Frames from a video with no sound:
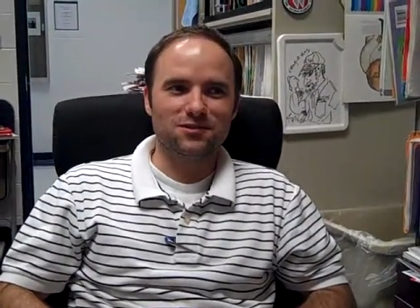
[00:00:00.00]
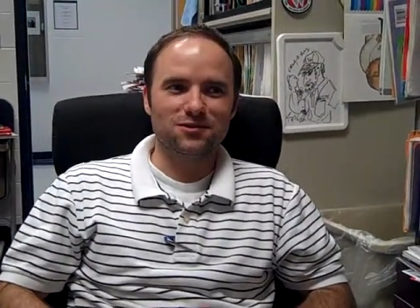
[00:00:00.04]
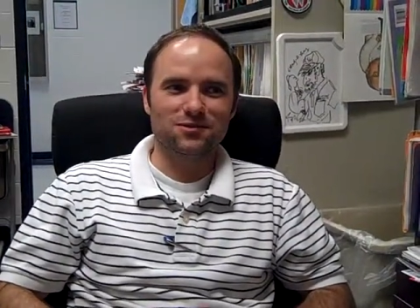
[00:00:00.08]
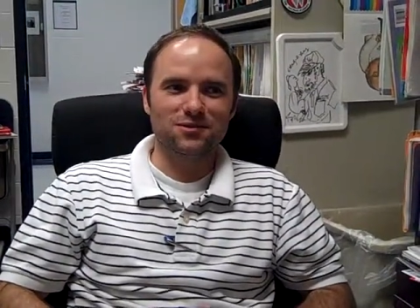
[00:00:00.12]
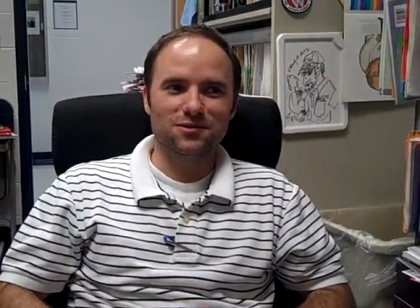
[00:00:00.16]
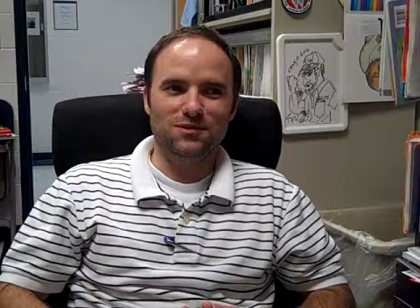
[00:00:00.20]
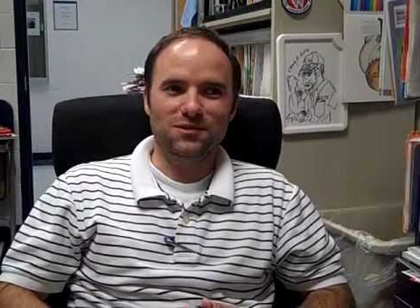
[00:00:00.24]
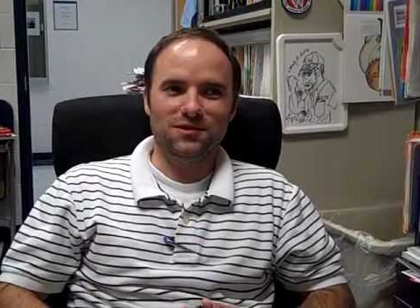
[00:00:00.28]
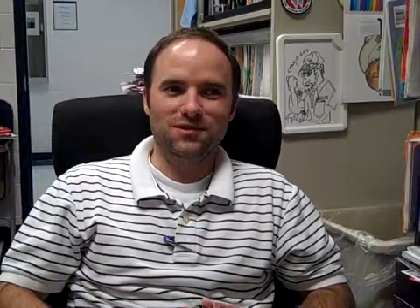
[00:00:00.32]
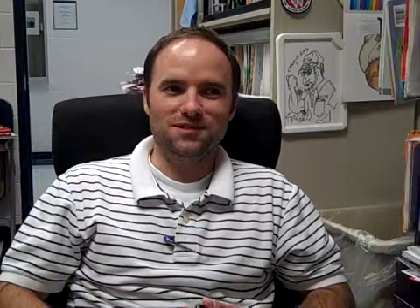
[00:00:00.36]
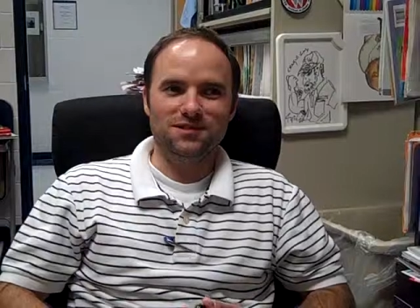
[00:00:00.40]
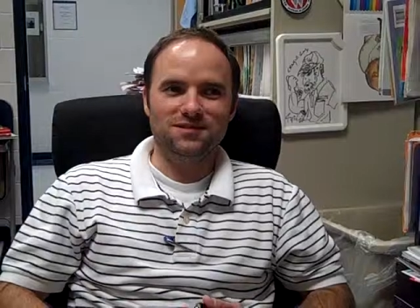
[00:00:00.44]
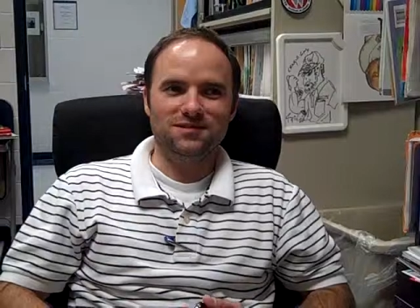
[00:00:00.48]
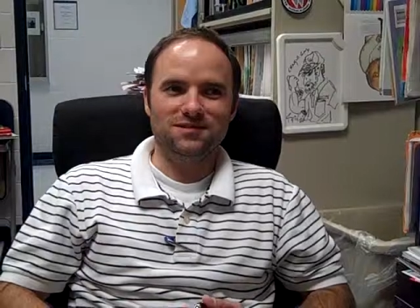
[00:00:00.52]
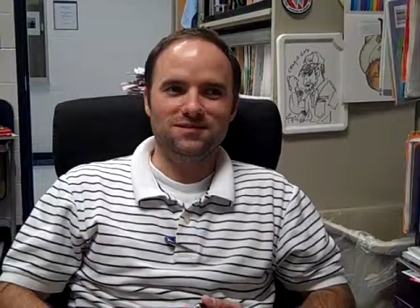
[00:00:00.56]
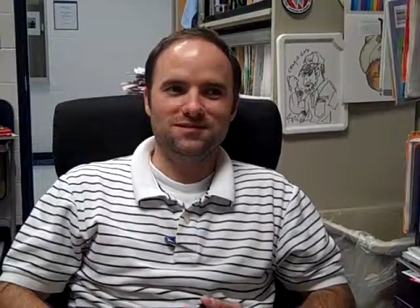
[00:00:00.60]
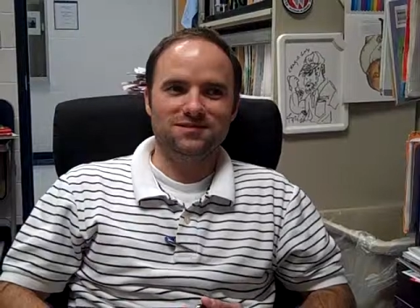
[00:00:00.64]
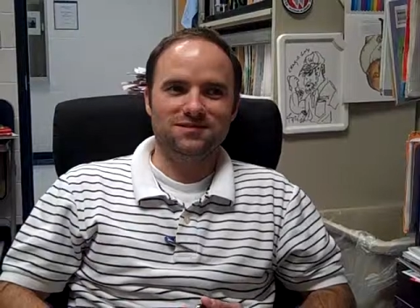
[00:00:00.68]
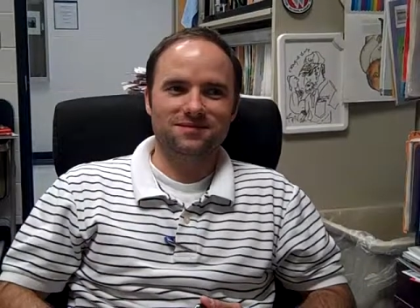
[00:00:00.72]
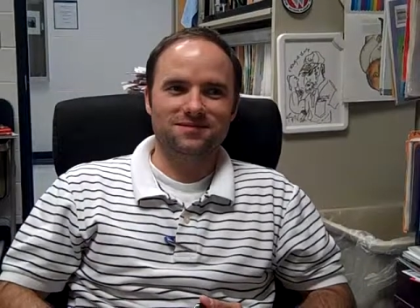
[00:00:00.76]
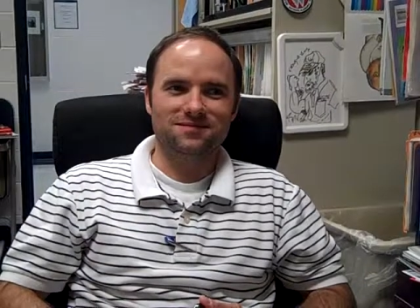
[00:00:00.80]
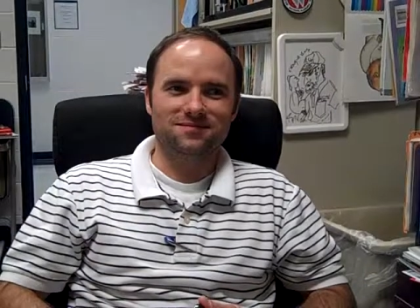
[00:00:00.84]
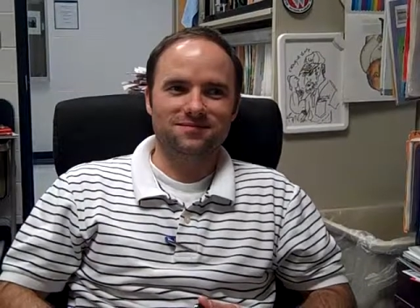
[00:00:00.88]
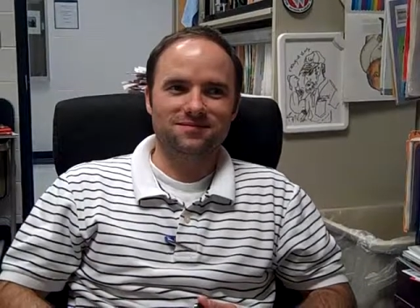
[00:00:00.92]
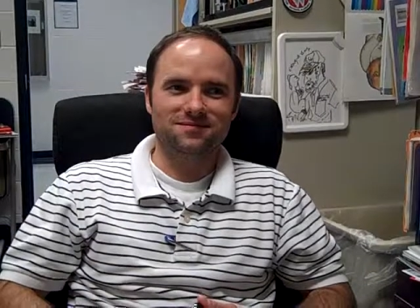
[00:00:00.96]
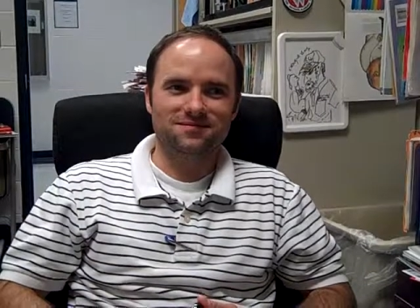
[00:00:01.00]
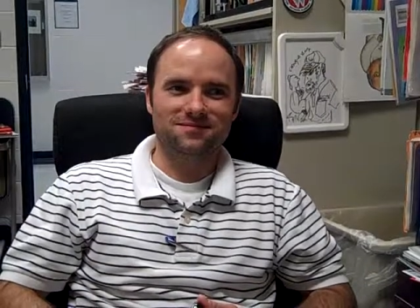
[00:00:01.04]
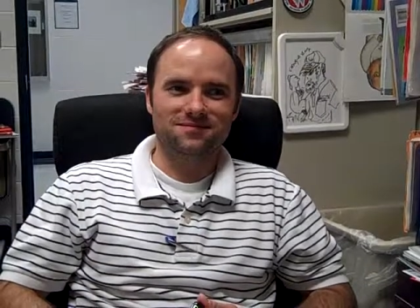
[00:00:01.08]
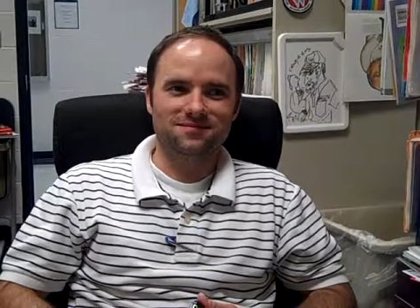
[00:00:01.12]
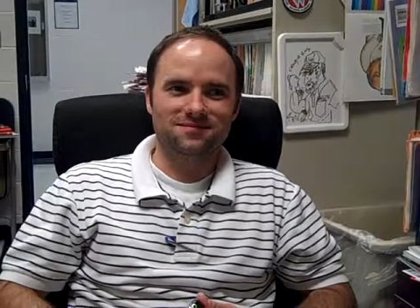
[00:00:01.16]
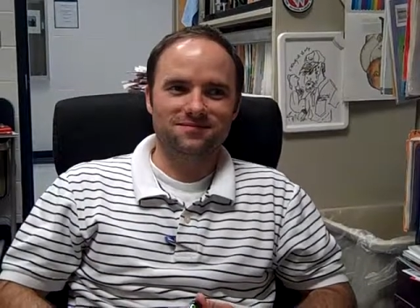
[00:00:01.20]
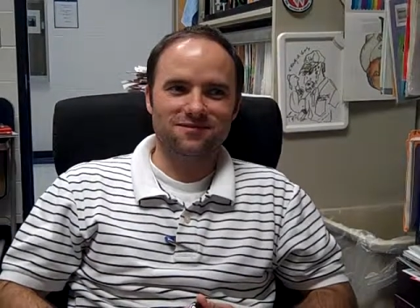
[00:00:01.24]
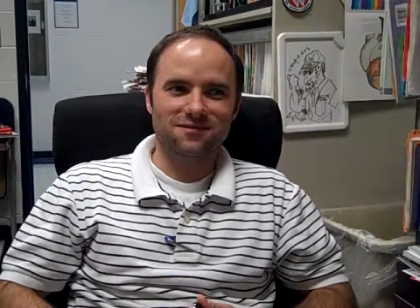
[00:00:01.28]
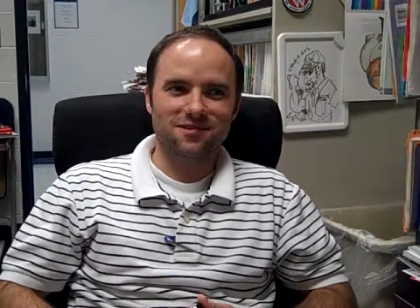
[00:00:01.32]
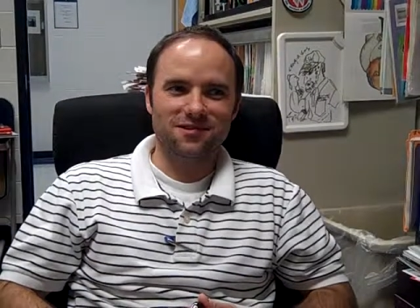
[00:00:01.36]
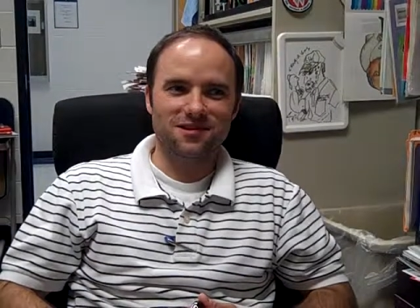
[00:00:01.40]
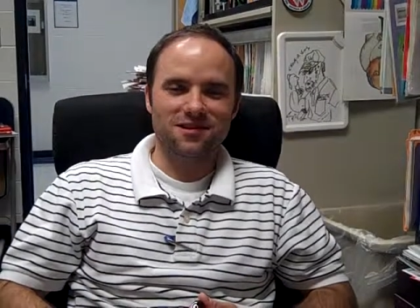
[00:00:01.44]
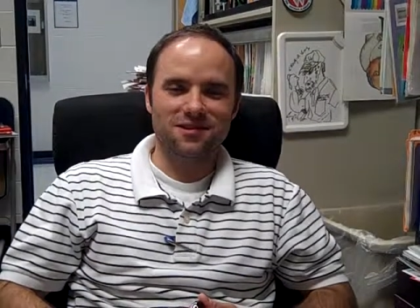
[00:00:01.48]
too young
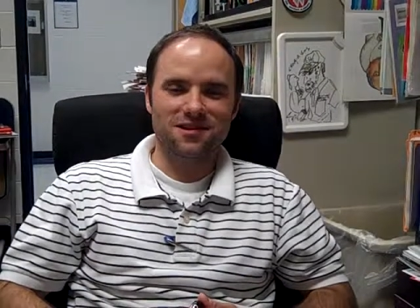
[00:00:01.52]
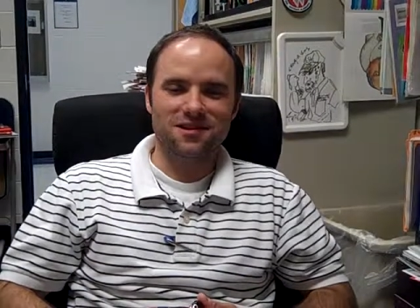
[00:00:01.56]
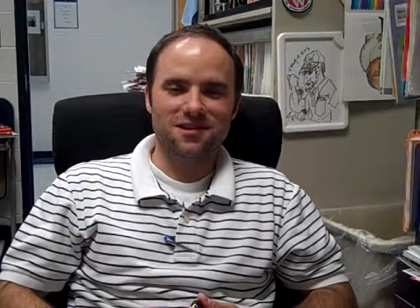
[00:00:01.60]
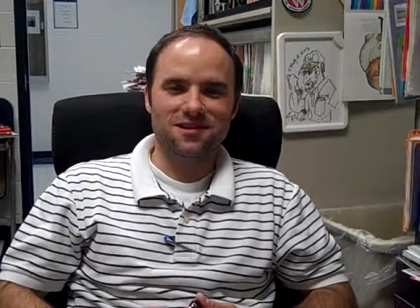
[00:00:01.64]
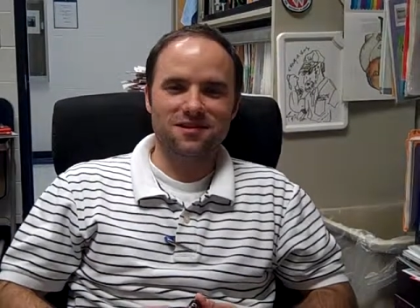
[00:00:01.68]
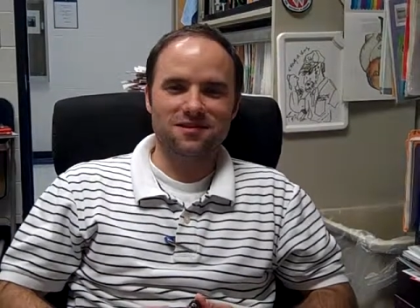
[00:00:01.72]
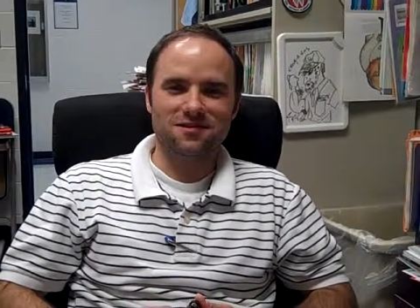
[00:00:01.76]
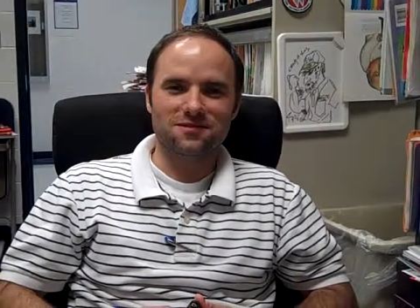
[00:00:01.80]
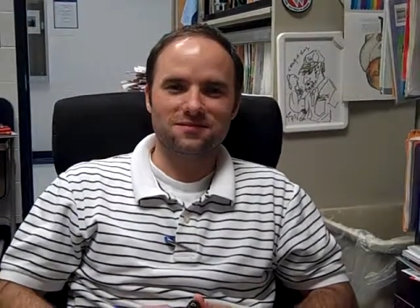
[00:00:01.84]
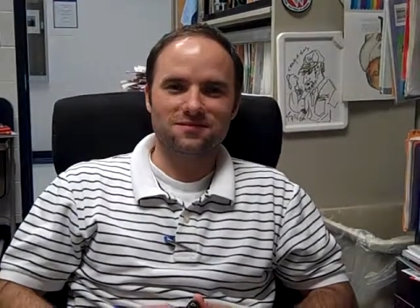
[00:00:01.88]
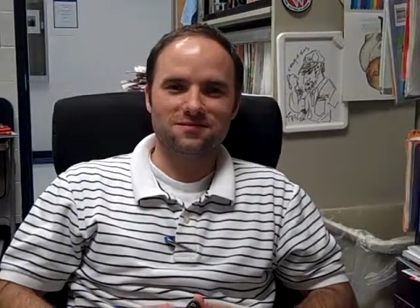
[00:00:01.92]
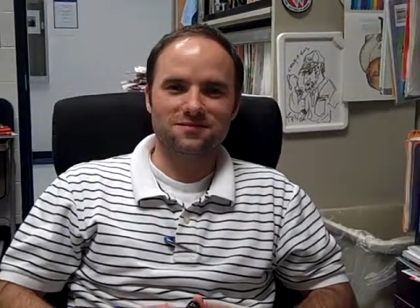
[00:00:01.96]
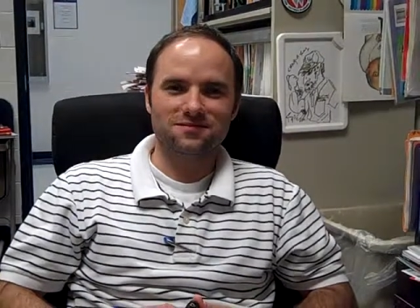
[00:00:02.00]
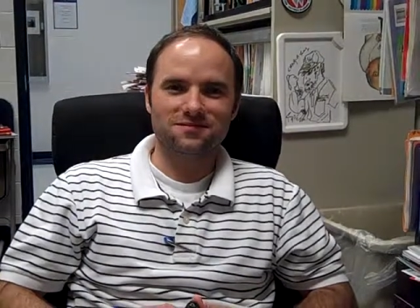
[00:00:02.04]
right now.